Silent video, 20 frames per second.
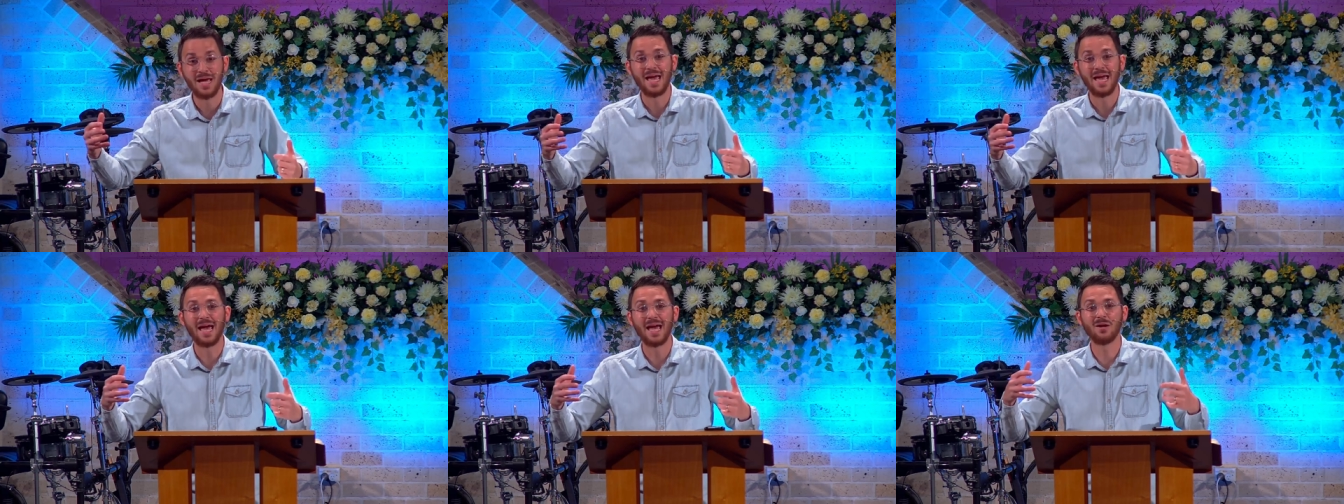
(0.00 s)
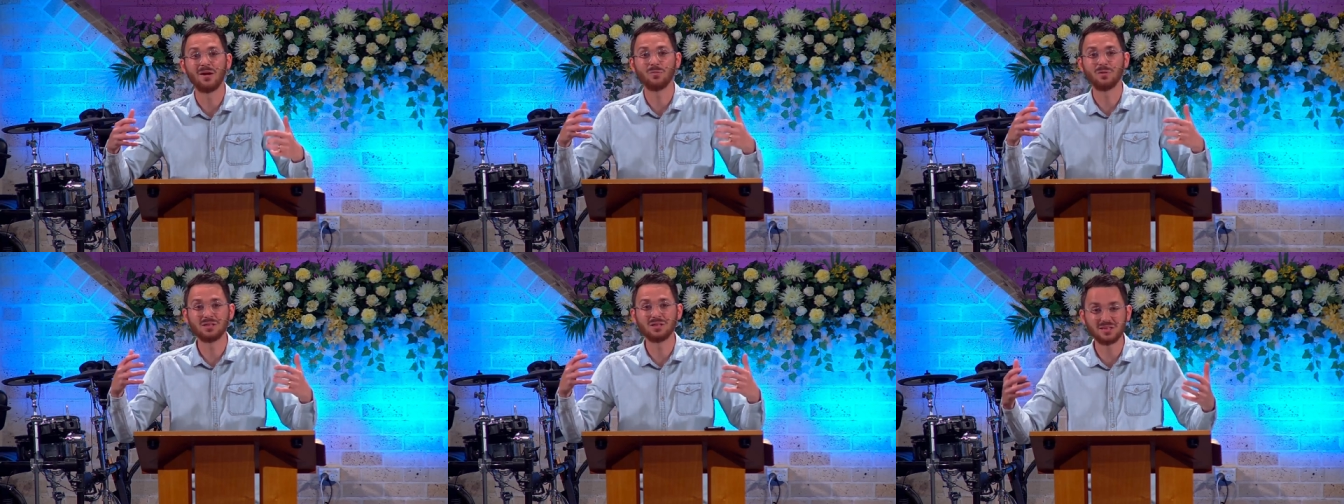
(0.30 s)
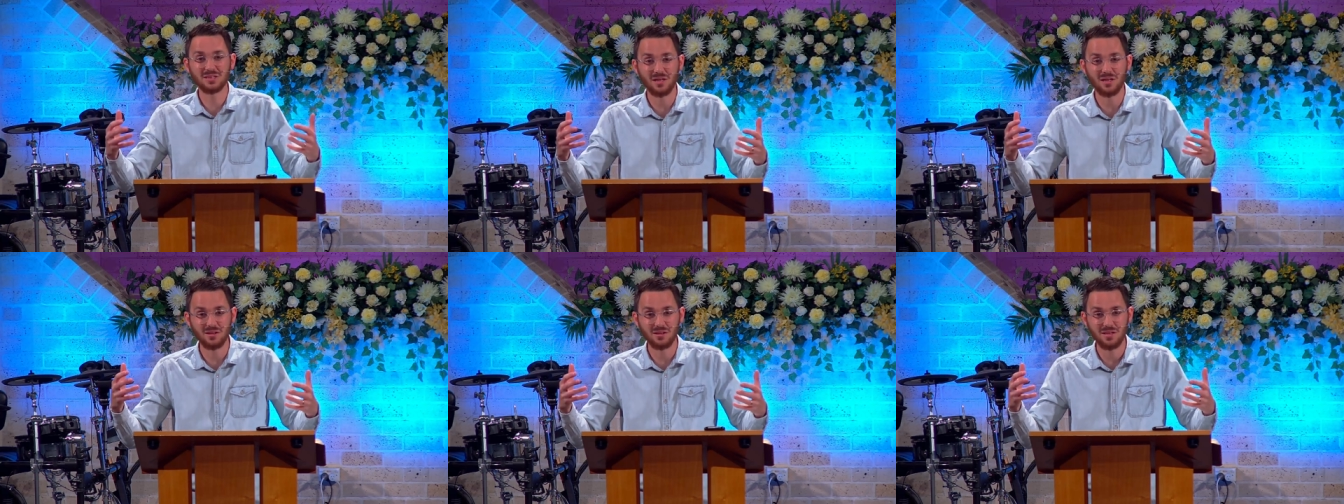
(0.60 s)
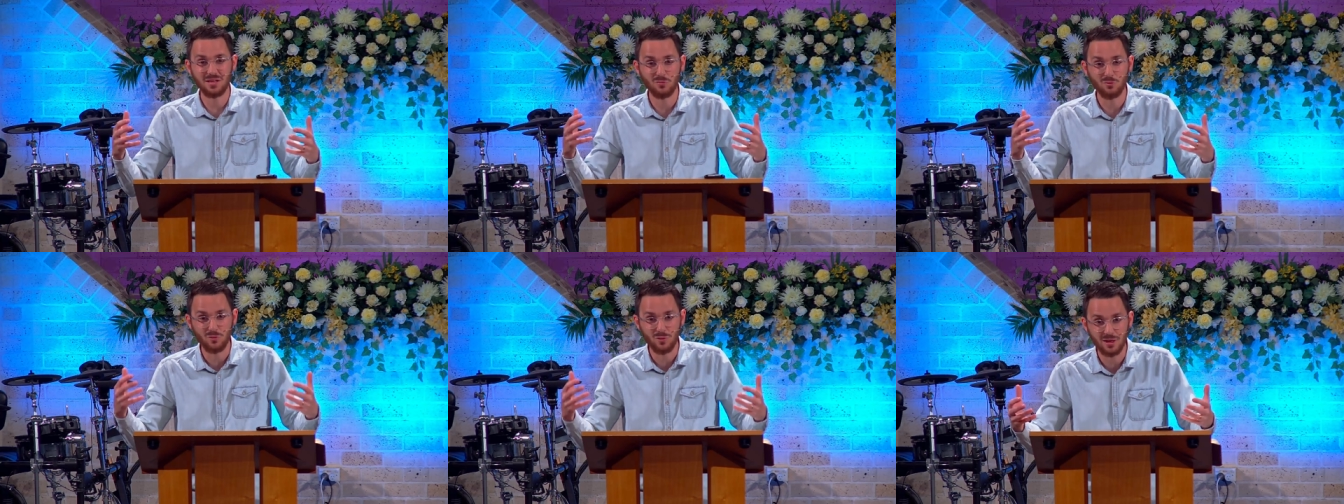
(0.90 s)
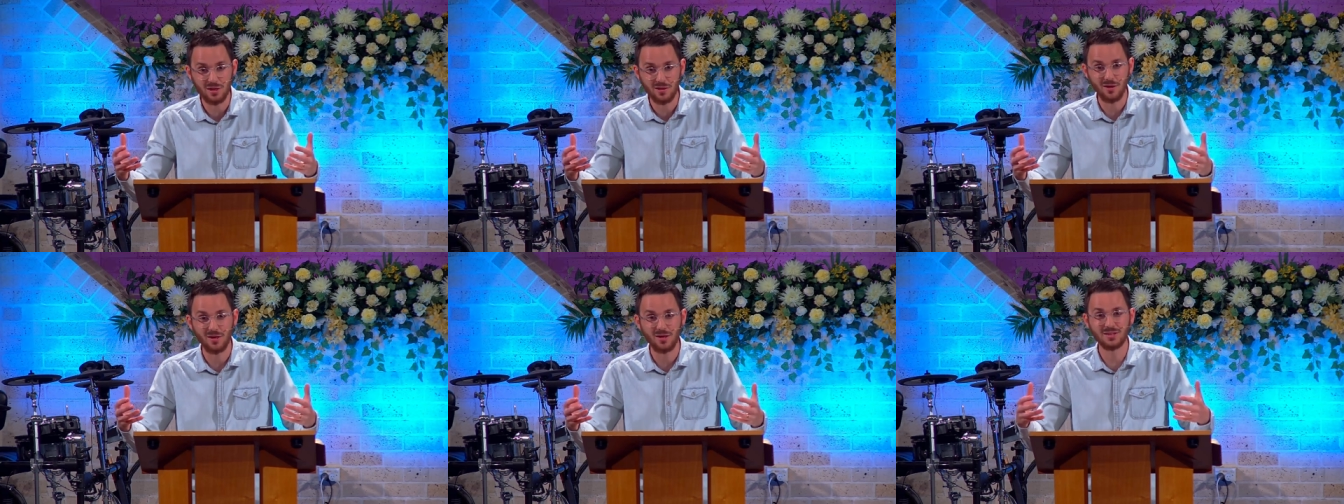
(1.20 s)
And we suddenly
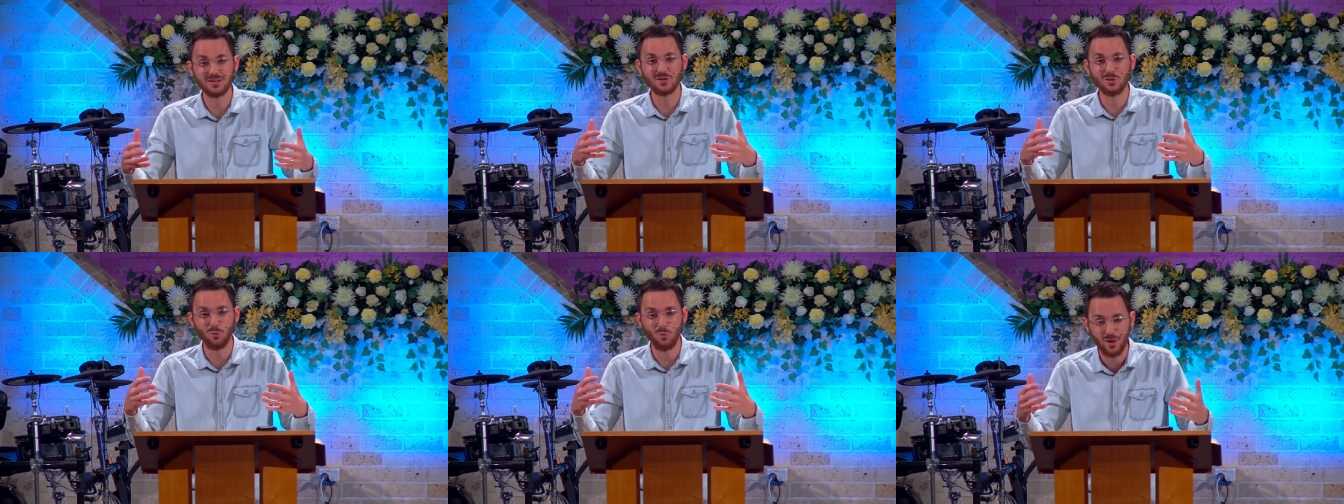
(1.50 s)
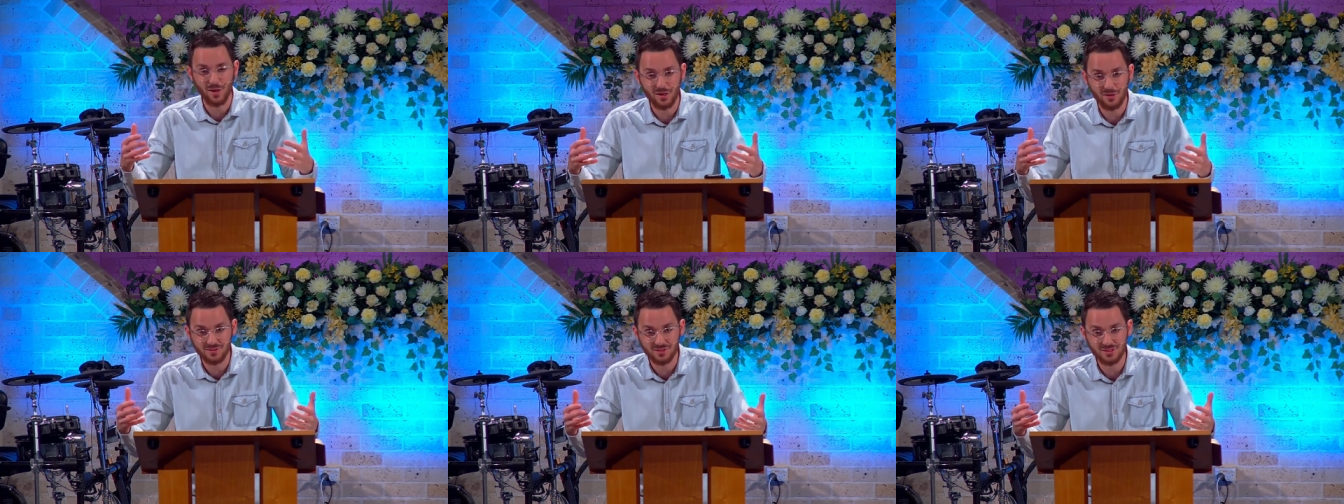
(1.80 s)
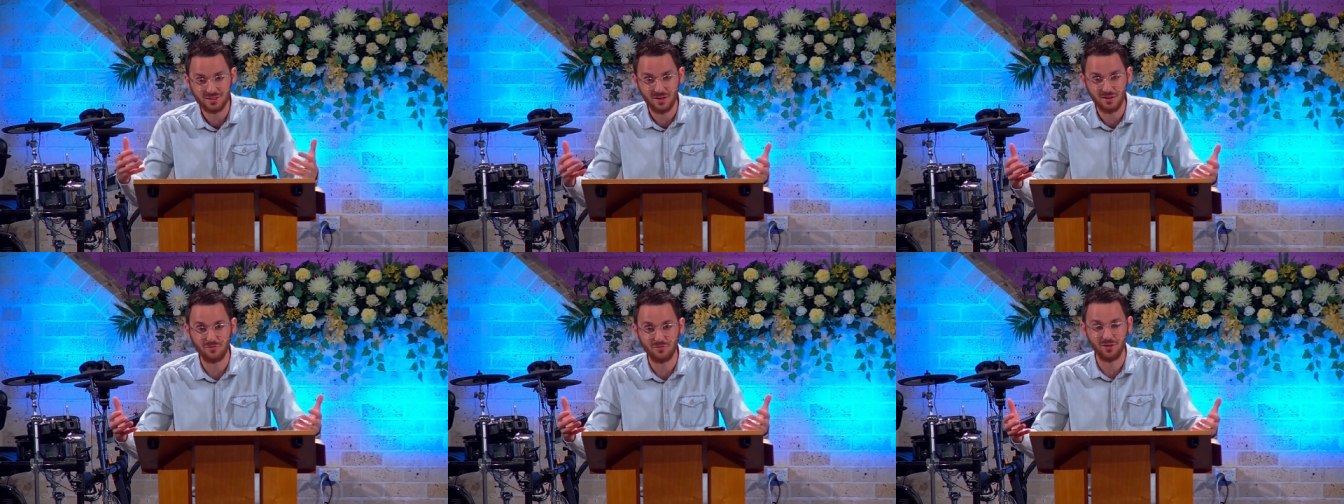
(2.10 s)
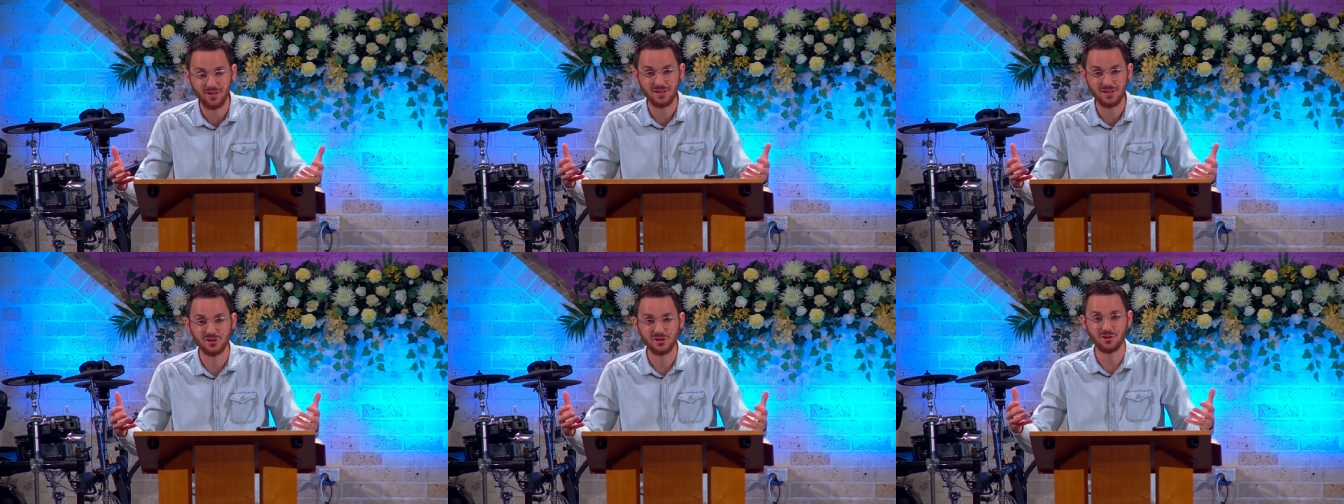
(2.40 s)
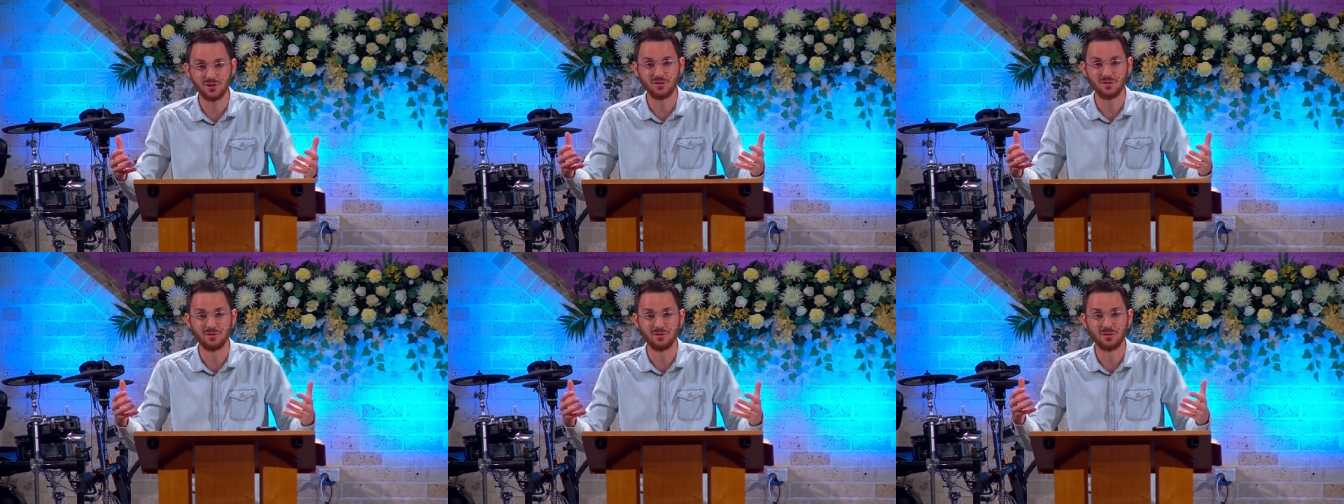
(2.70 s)
realized the way of
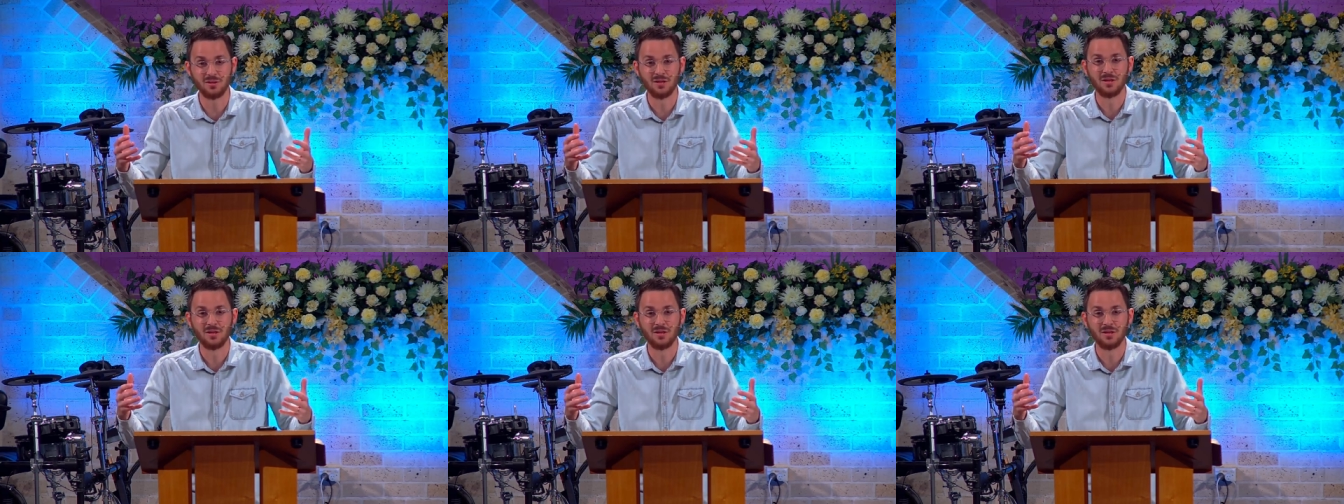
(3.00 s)
salvation